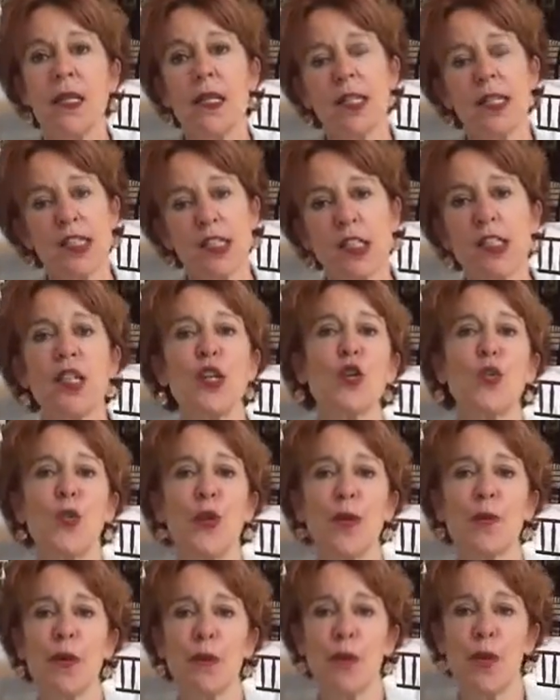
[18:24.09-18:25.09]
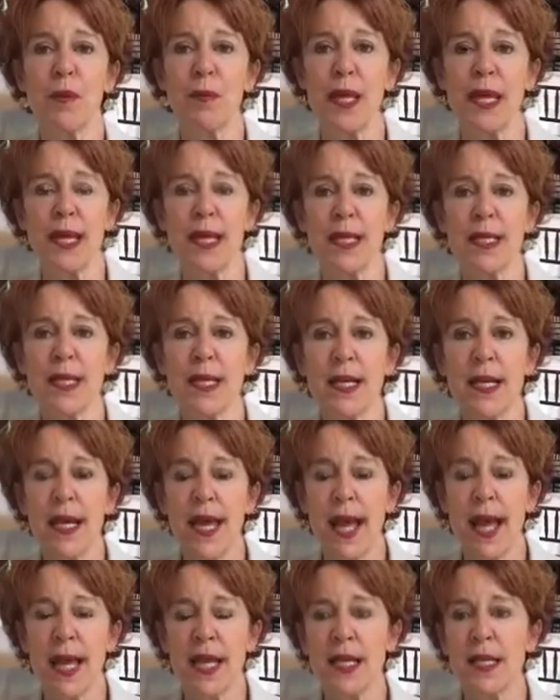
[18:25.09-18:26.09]
This is the agreement we made.
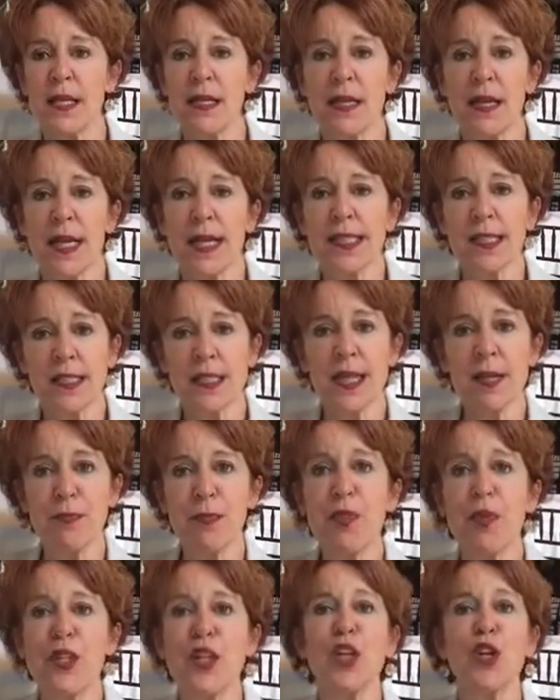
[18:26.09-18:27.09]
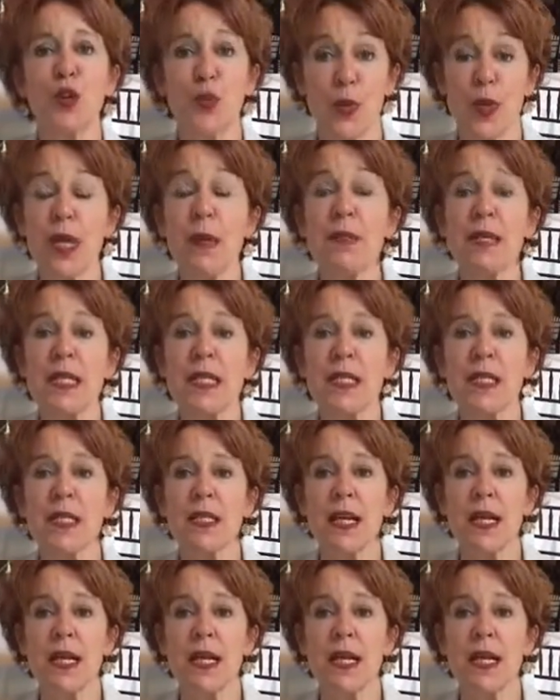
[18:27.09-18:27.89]
And let's keep doing the agreement